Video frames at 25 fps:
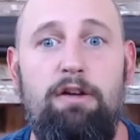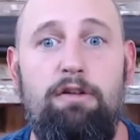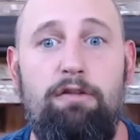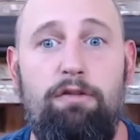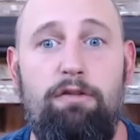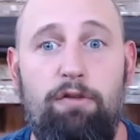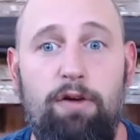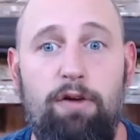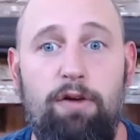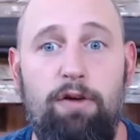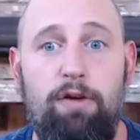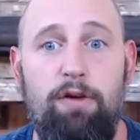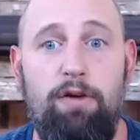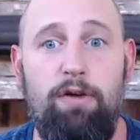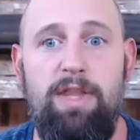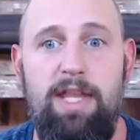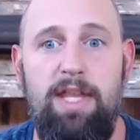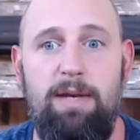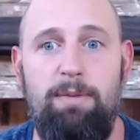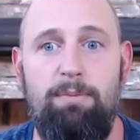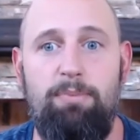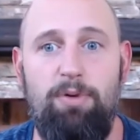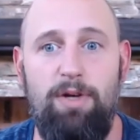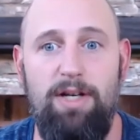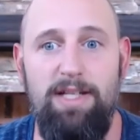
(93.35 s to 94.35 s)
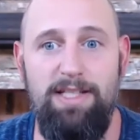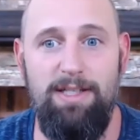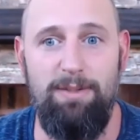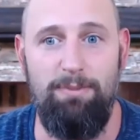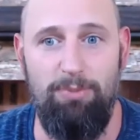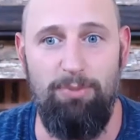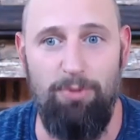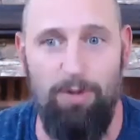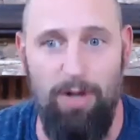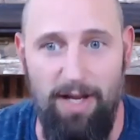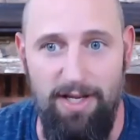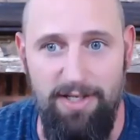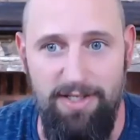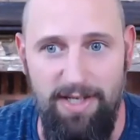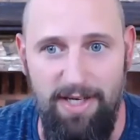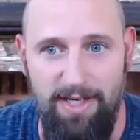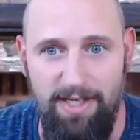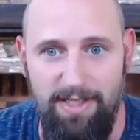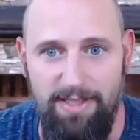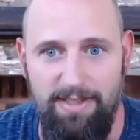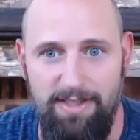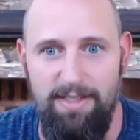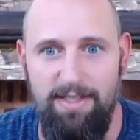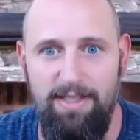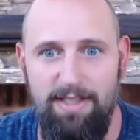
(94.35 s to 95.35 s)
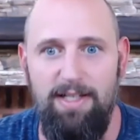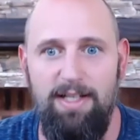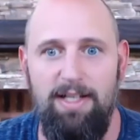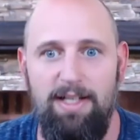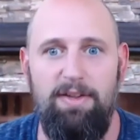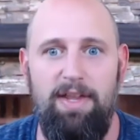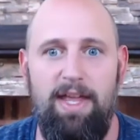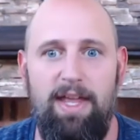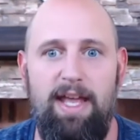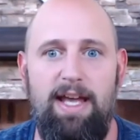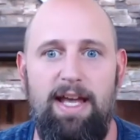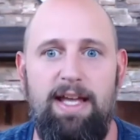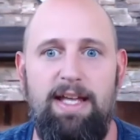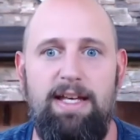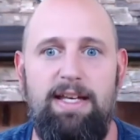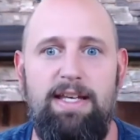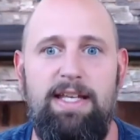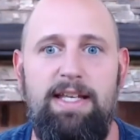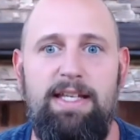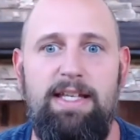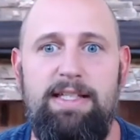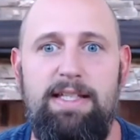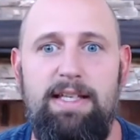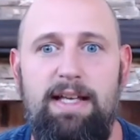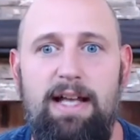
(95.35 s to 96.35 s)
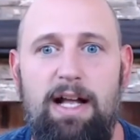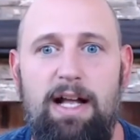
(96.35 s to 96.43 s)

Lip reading: Freedom Within Prison Project. And he's